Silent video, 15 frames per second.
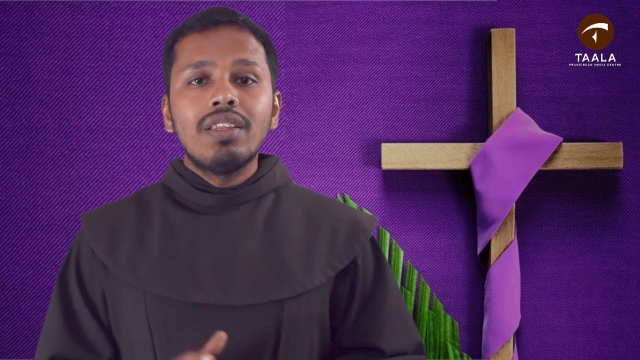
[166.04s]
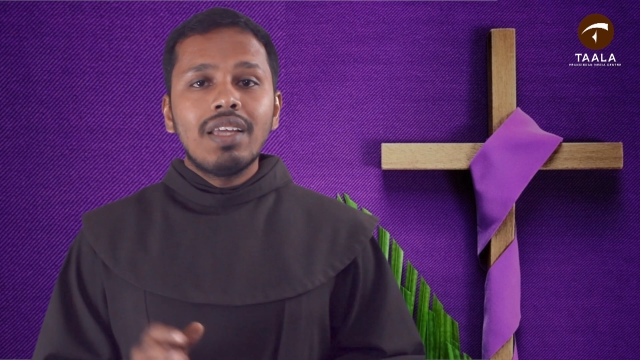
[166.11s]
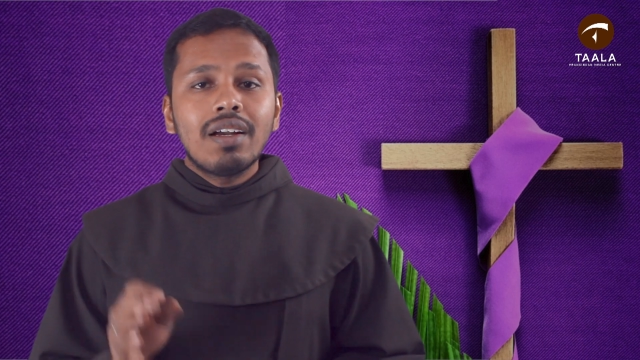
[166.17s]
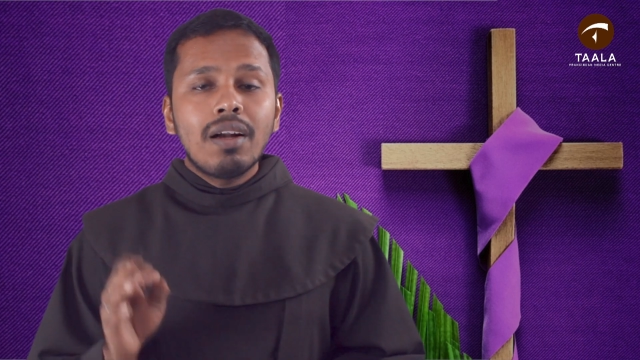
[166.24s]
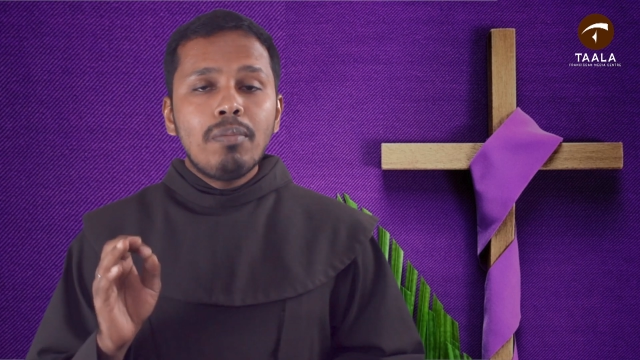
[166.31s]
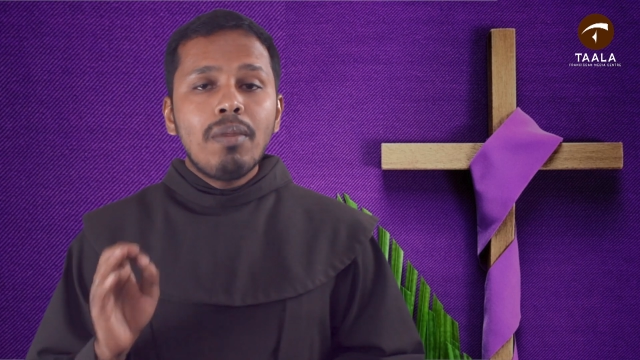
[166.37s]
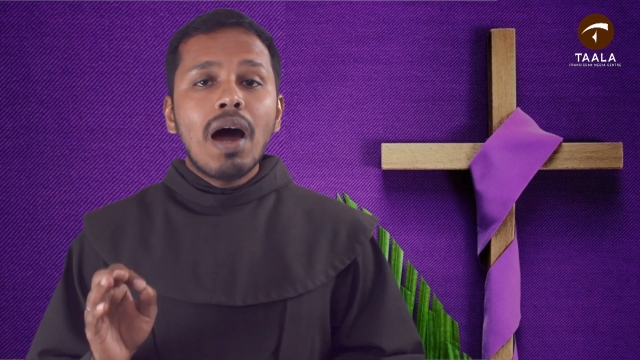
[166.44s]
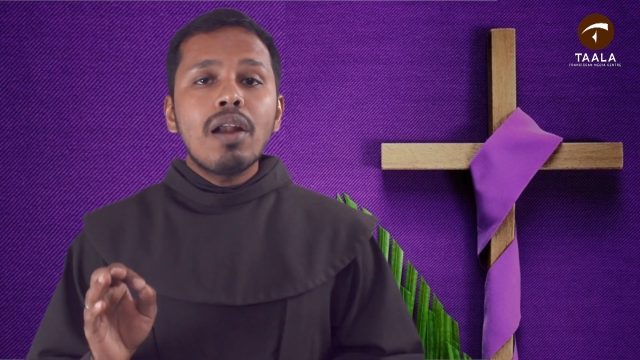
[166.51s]
the
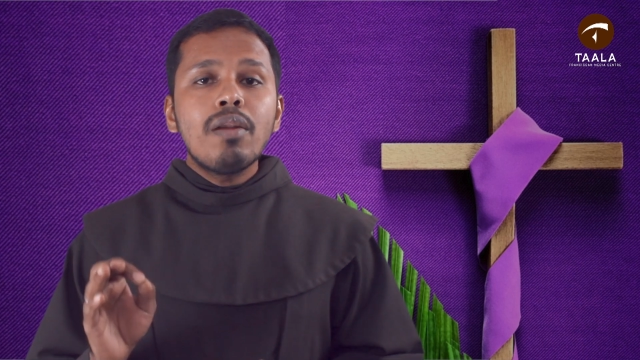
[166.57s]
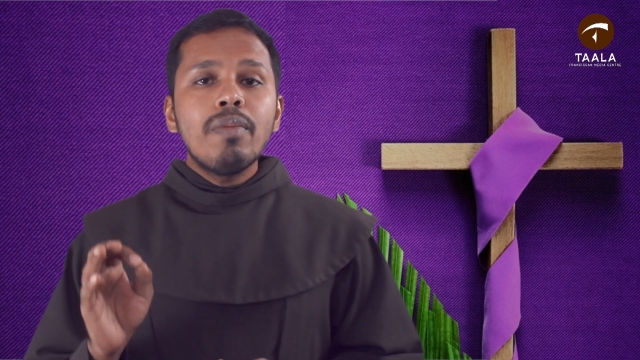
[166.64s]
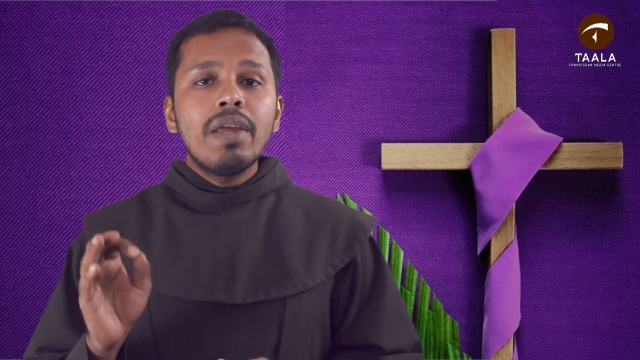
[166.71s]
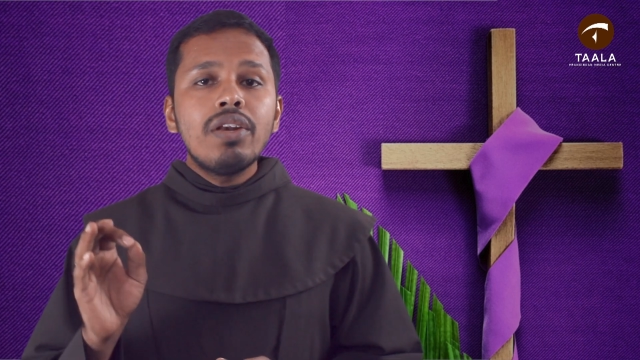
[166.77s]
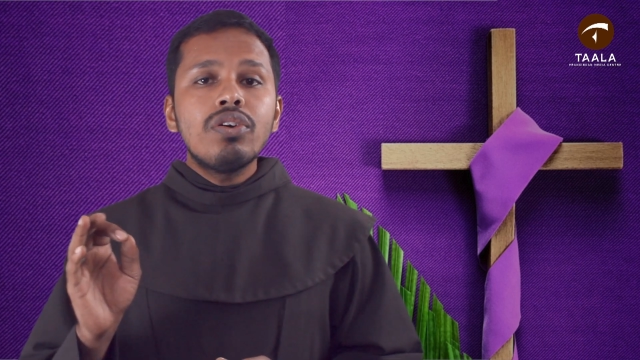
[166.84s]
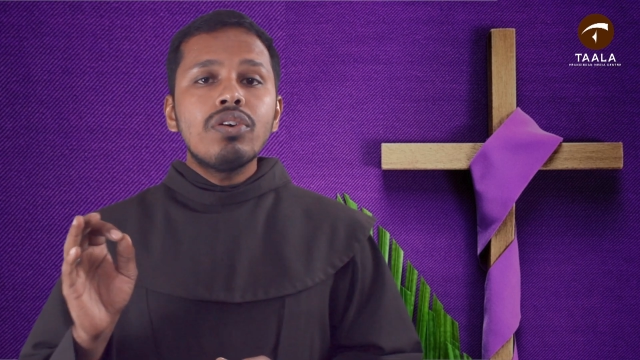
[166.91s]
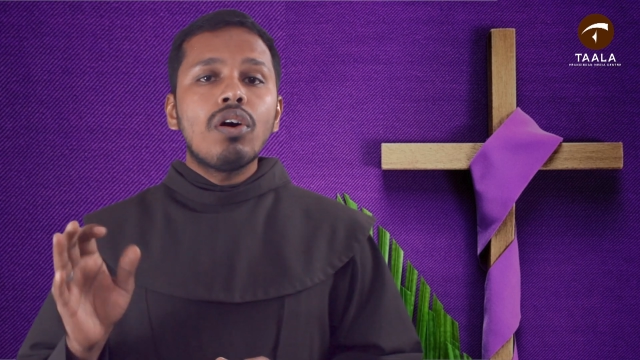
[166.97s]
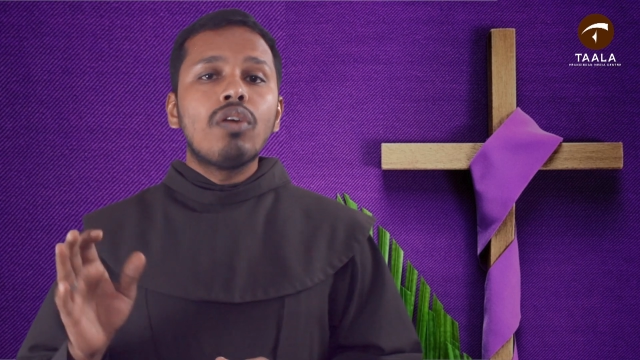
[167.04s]

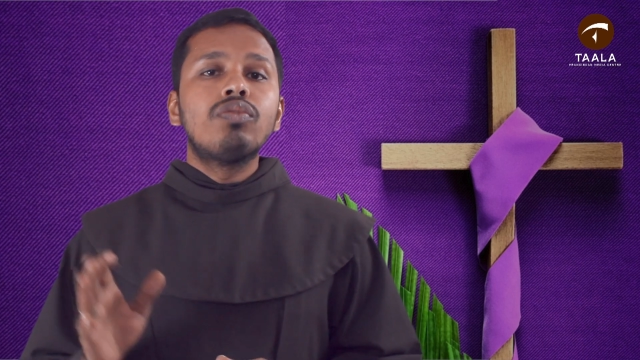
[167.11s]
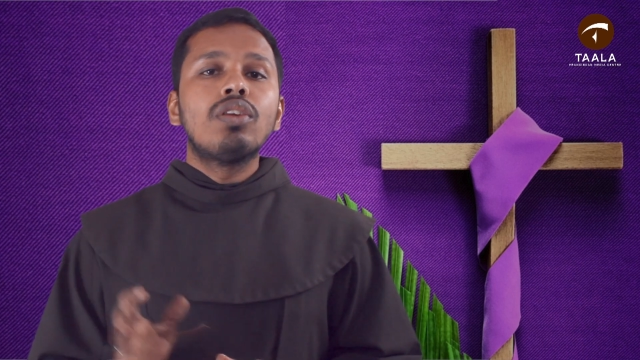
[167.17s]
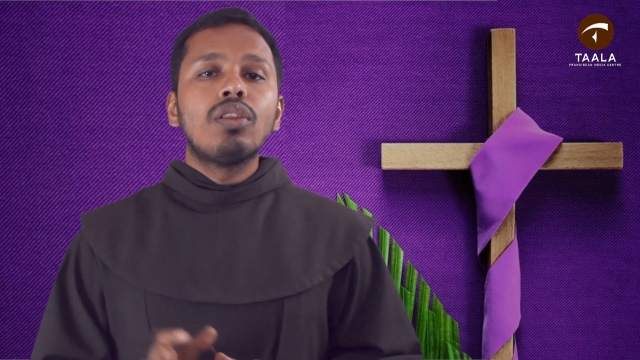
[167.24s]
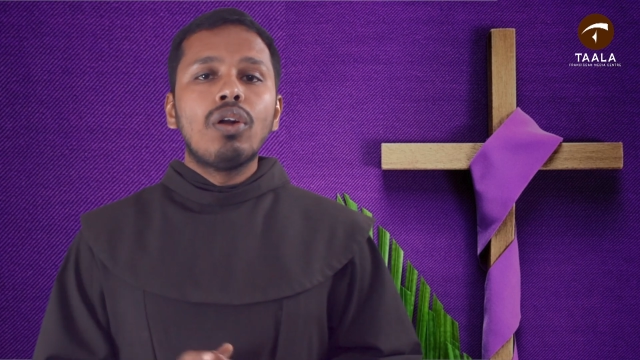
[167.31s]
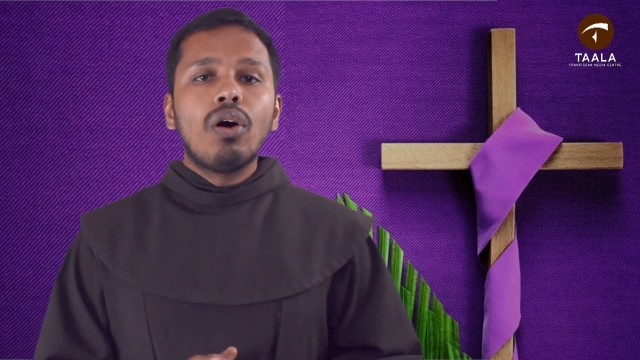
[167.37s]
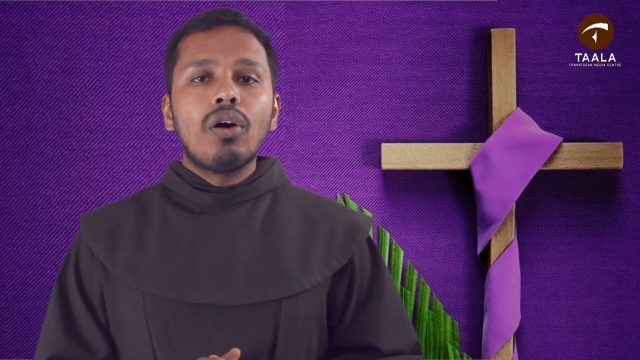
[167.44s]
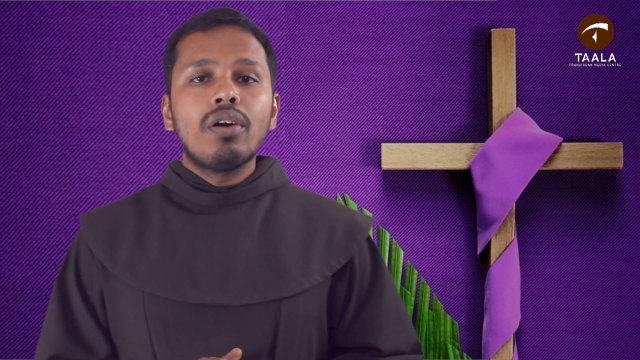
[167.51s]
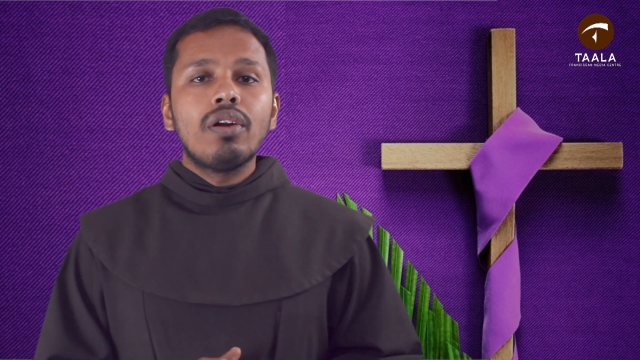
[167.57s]
commandment of the
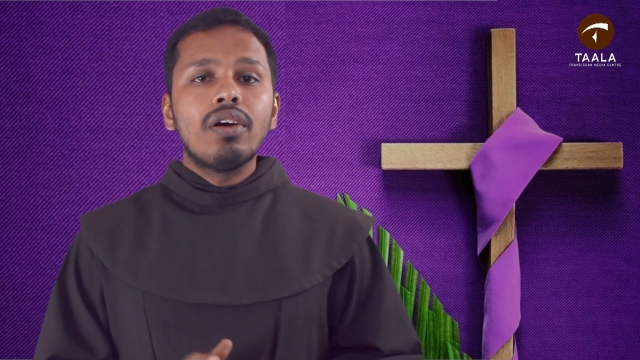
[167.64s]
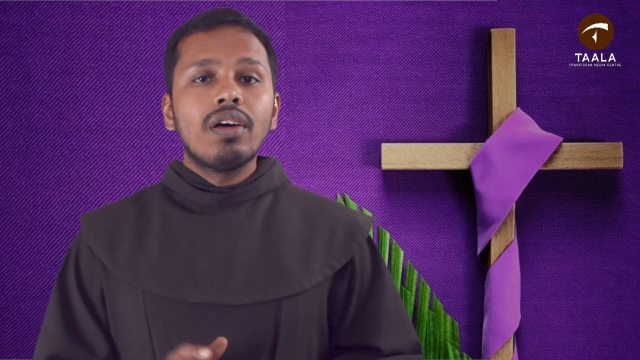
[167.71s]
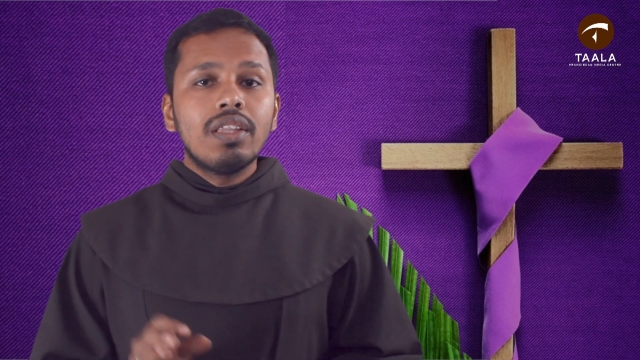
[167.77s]
Lord,